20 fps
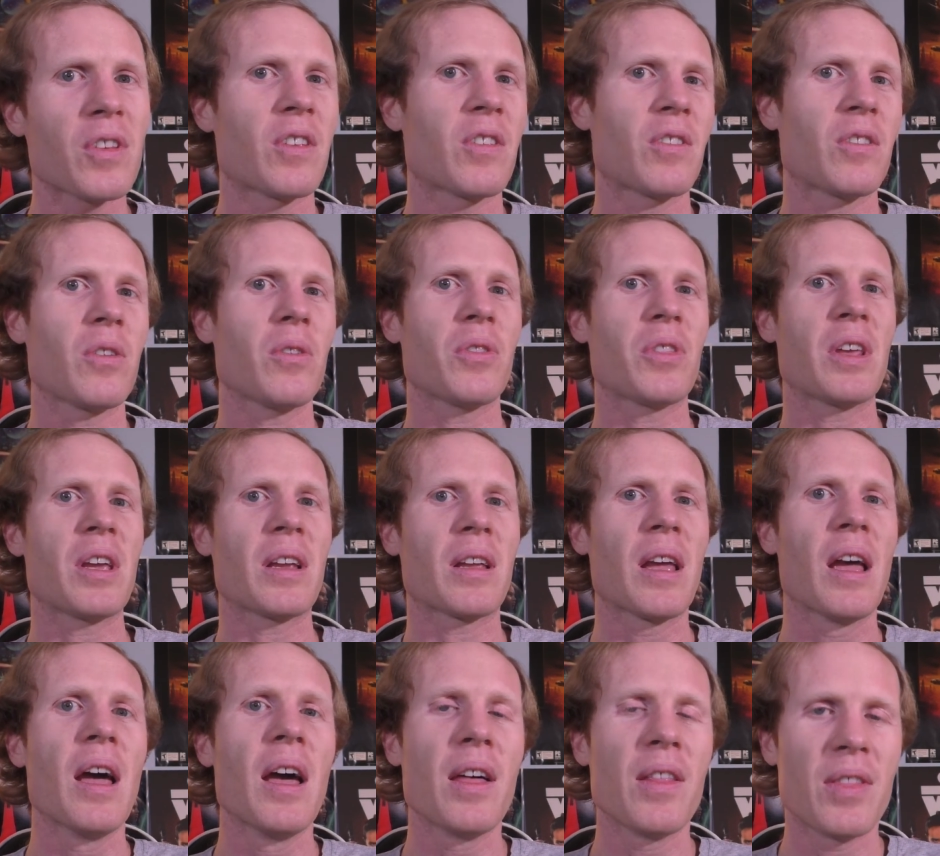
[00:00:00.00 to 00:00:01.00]
I still think
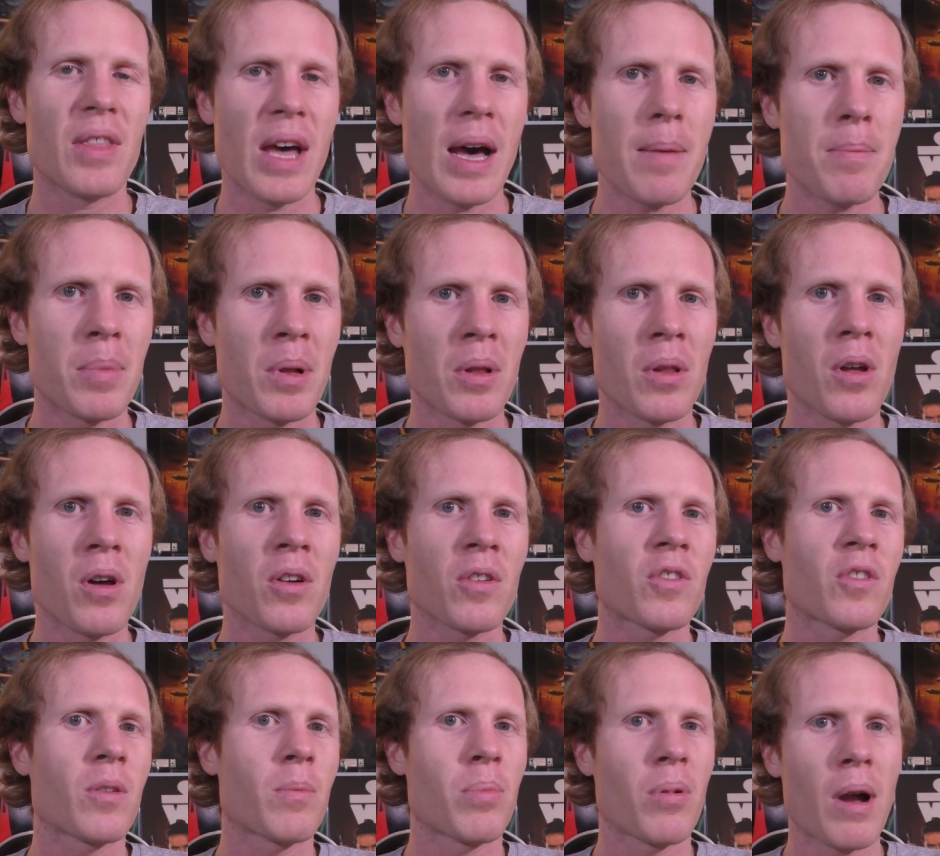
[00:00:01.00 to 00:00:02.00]
that
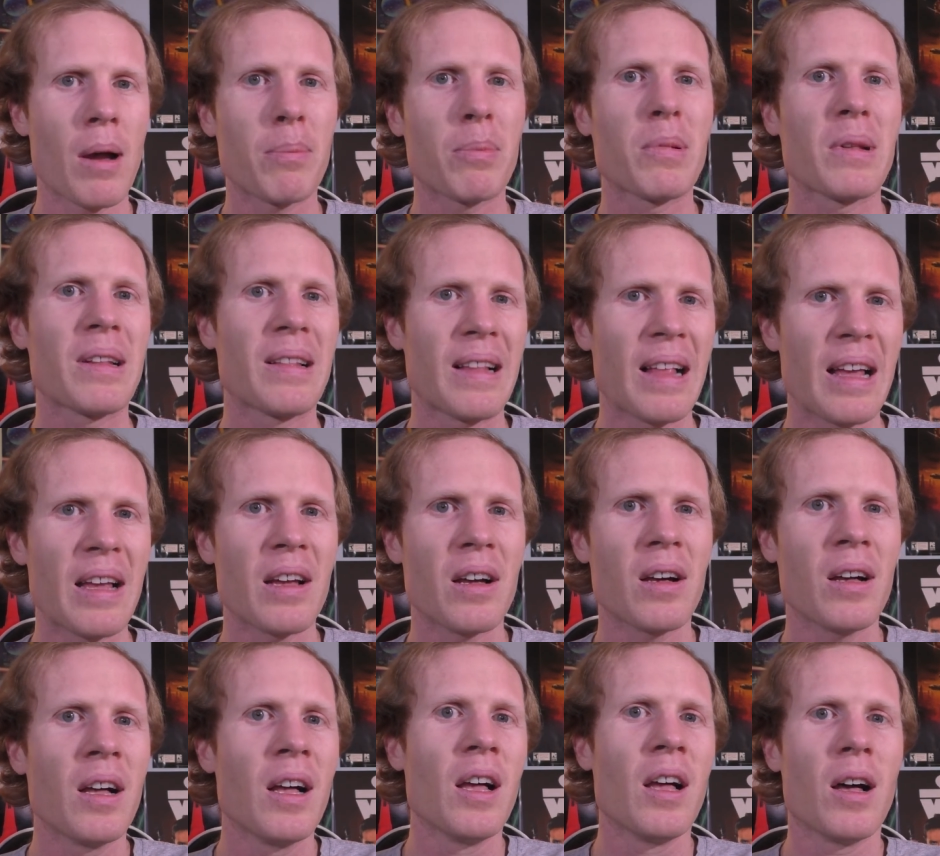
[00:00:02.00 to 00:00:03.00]
belongs to probably
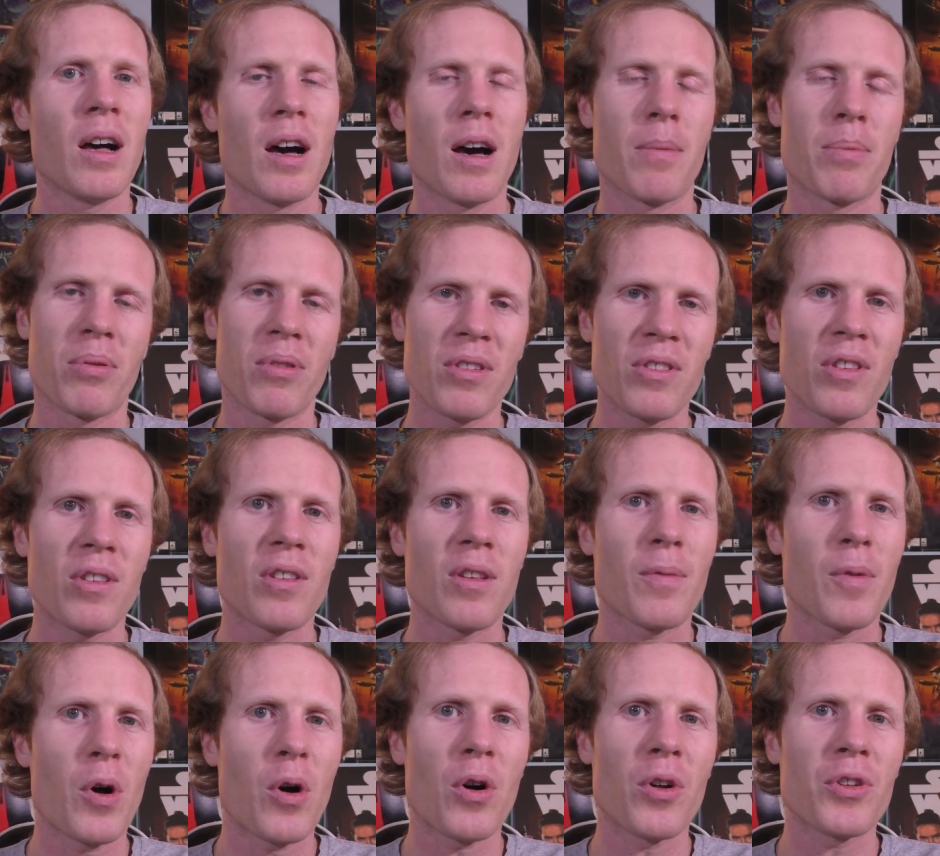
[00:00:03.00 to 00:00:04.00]
Leia, Princess
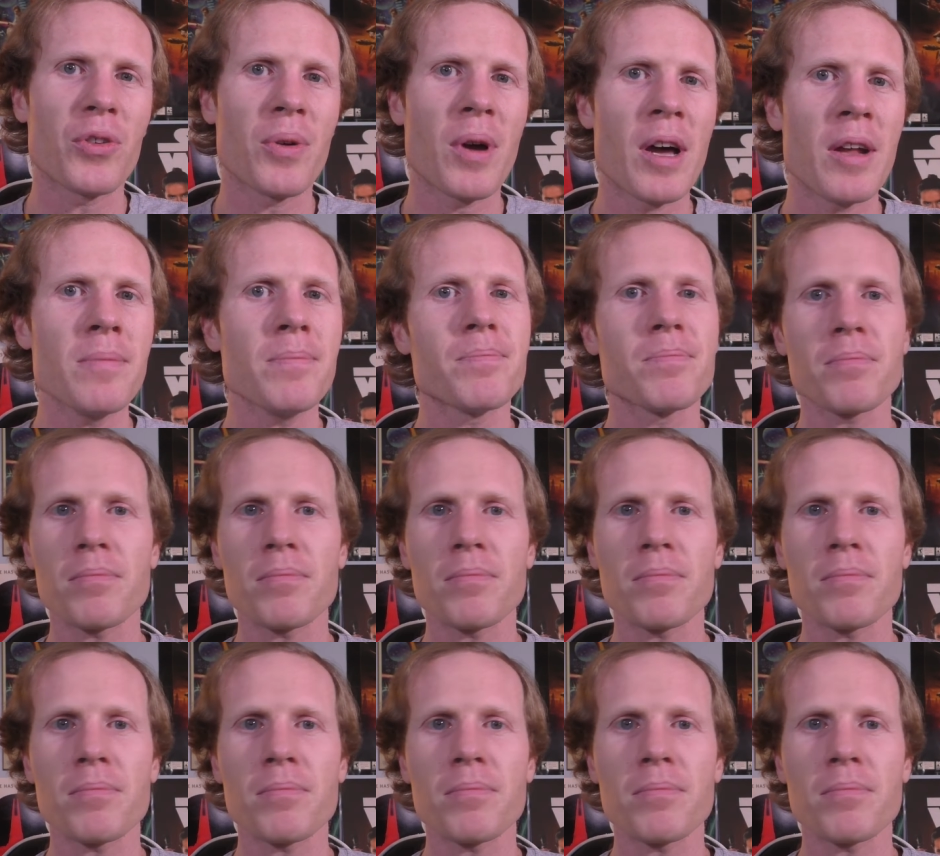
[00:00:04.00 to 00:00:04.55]
of Alderaan.